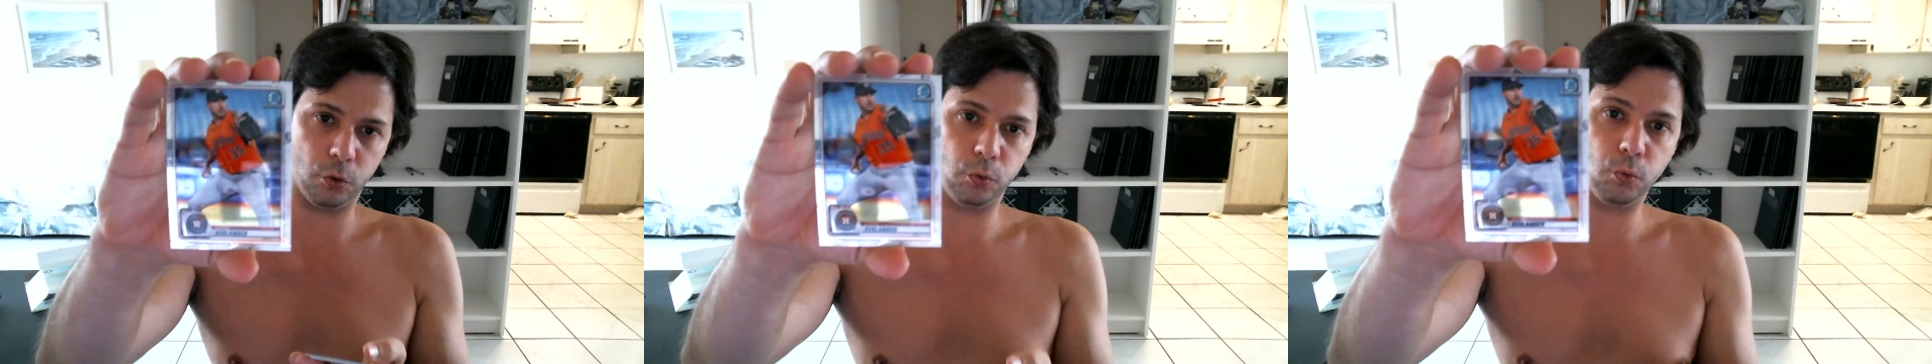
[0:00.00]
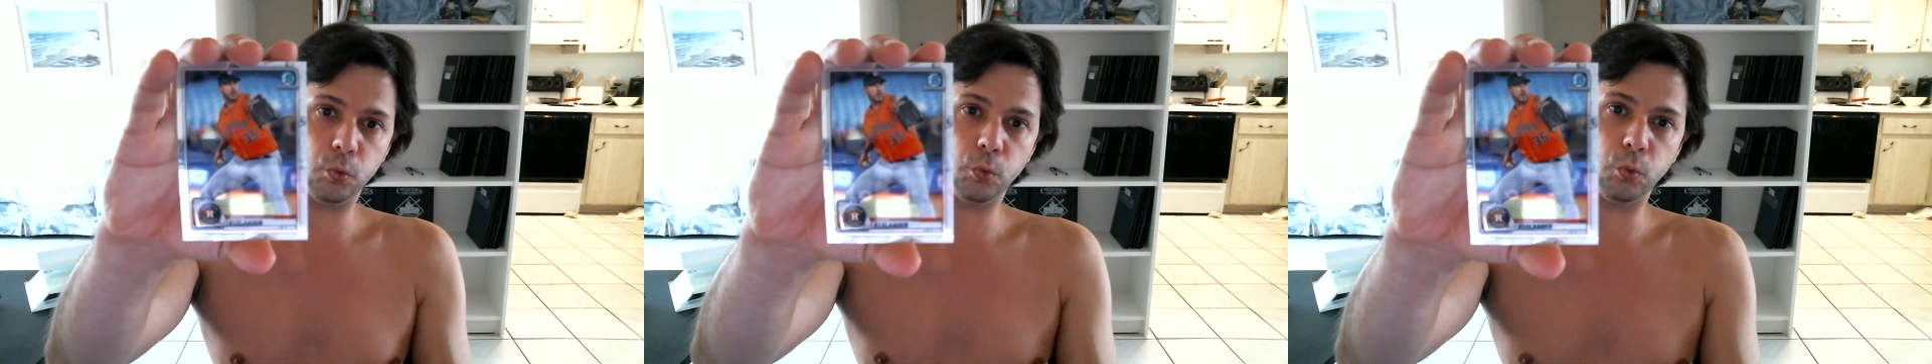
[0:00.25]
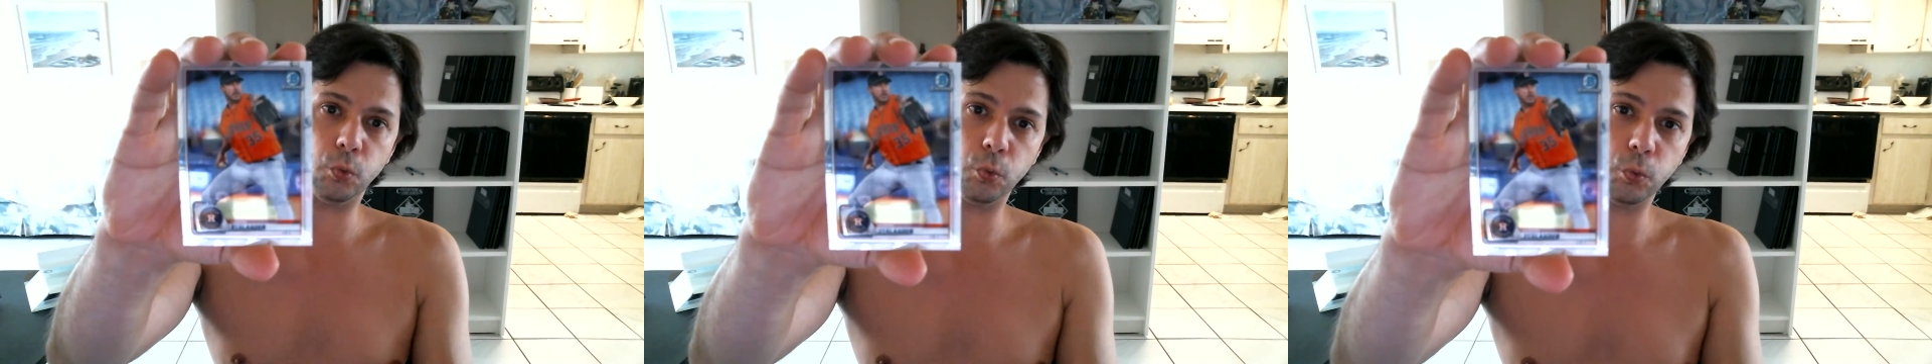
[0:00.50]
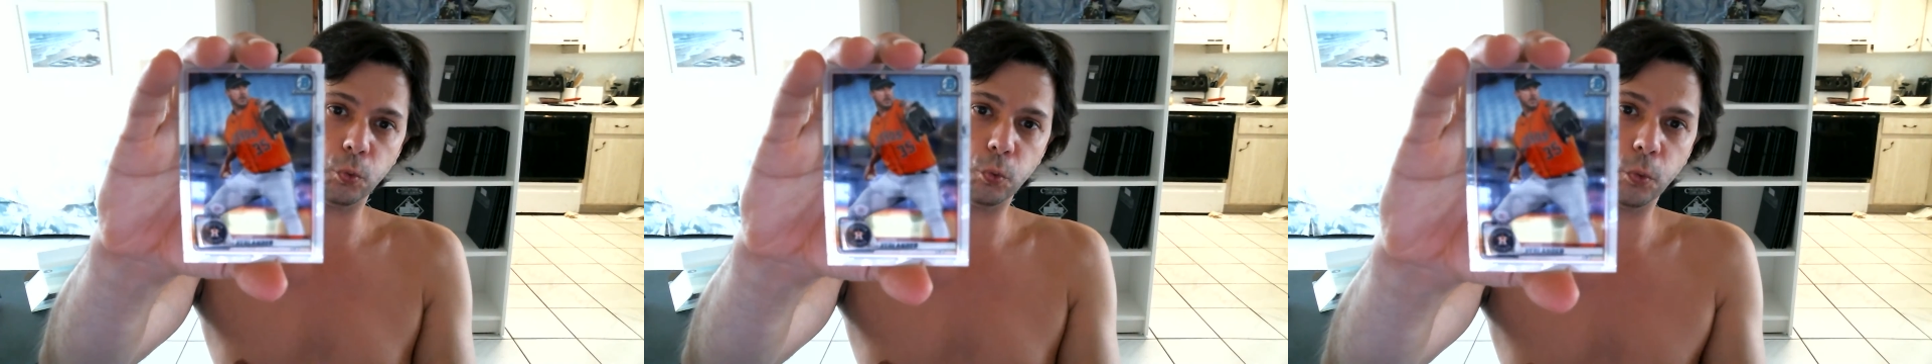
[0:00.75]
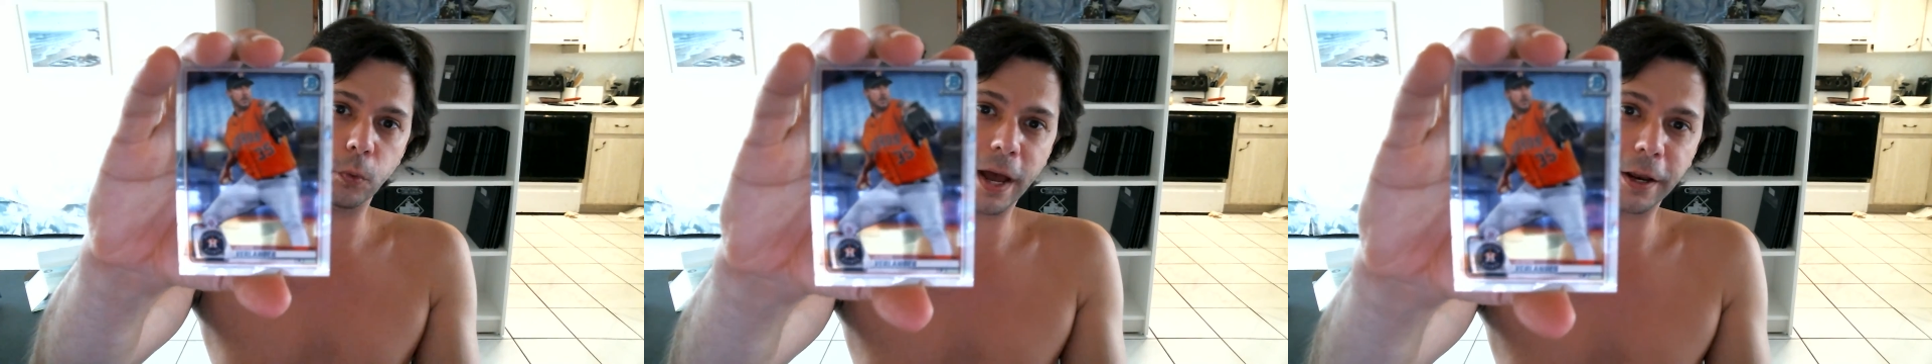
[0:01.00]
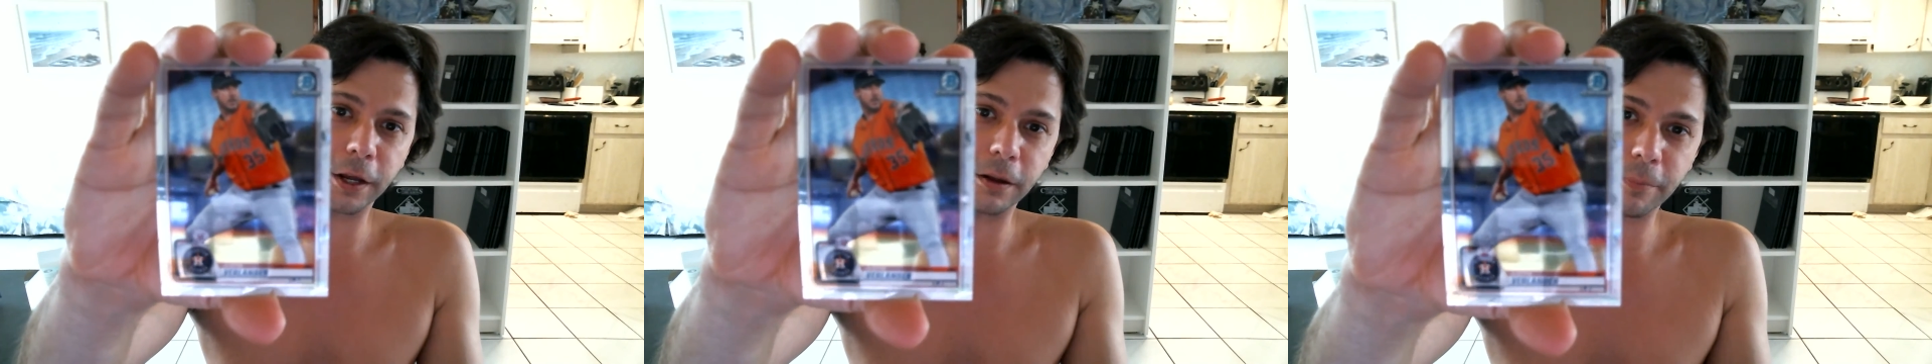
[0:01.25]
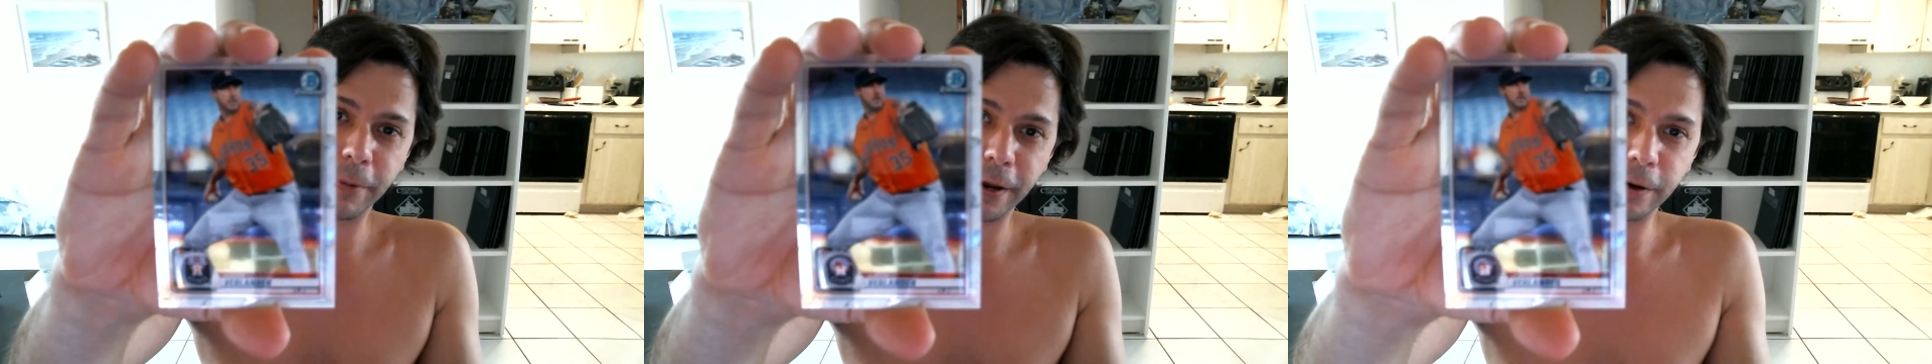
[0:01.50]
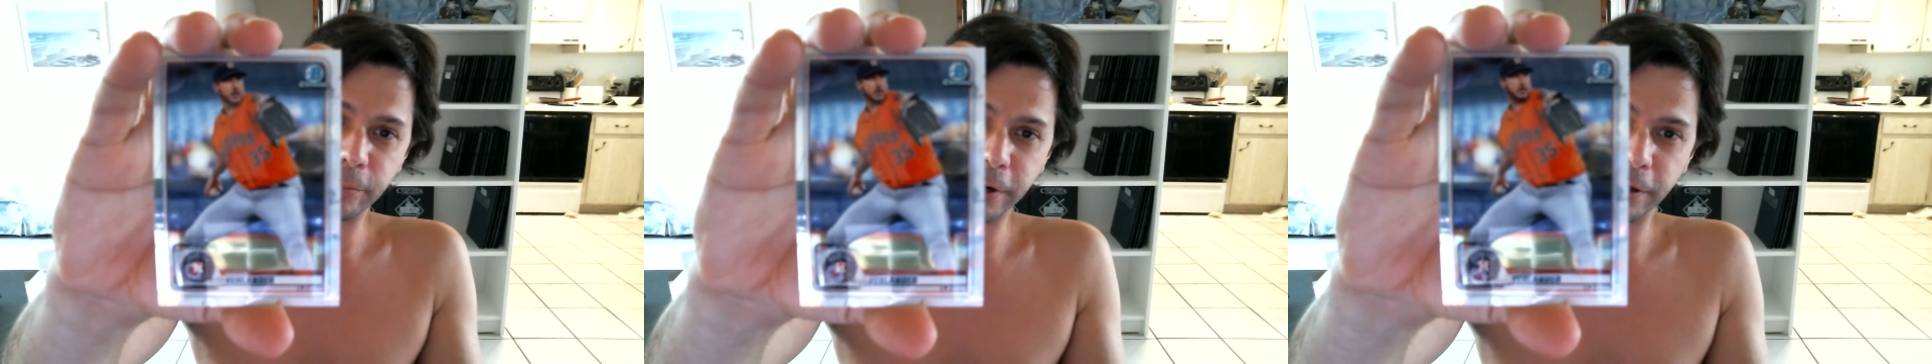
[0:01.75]
Ooh, I've got
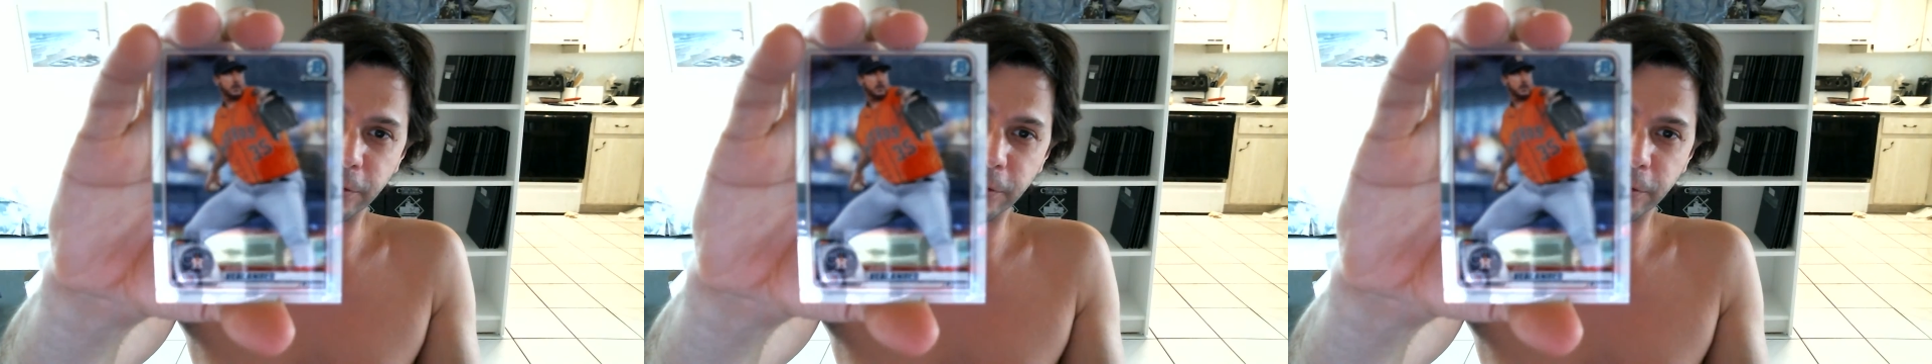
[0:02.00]
a pretty good